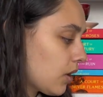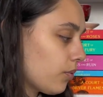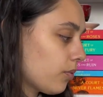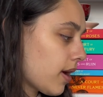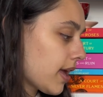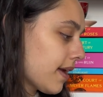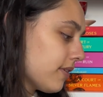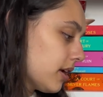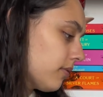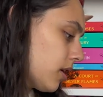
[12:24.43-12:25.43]
Why haven't
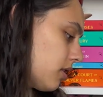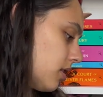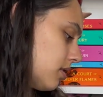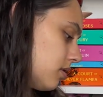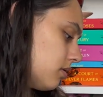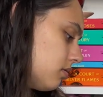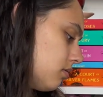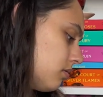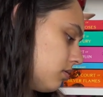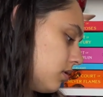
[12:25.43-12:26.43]
I read this?
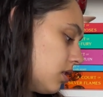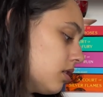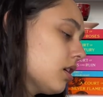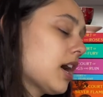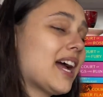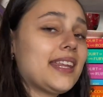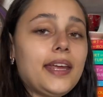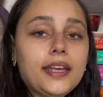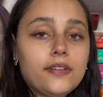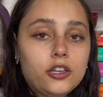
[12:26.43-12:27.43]
I
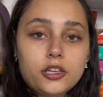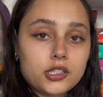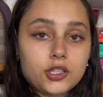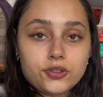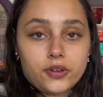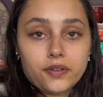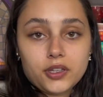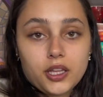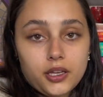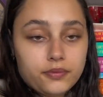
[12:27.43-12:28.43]
can't give you an excuse for
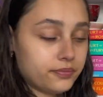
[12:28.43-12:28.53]
everything.